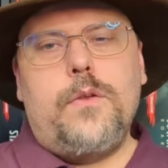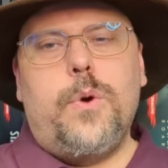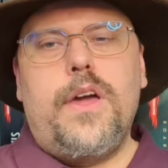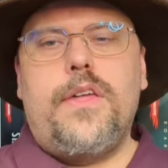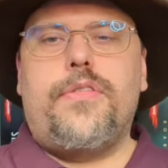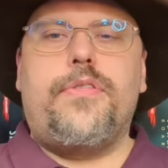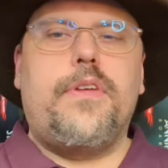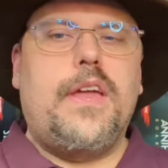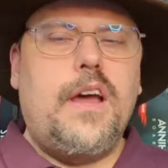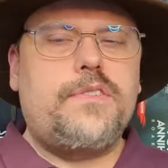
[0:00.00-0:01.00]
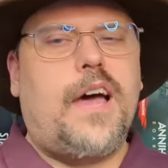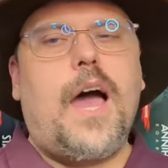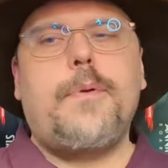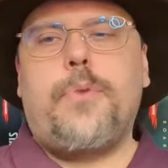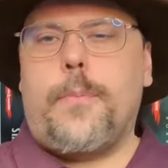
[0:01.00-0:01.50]
And with
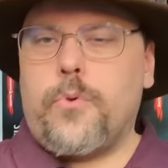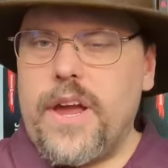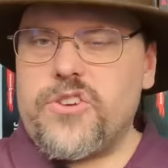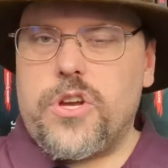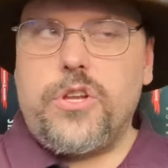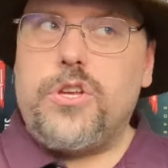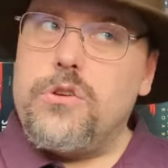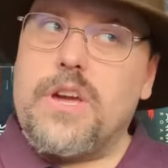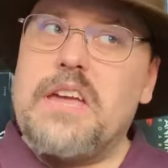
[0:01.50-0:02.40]
enough time and preparation,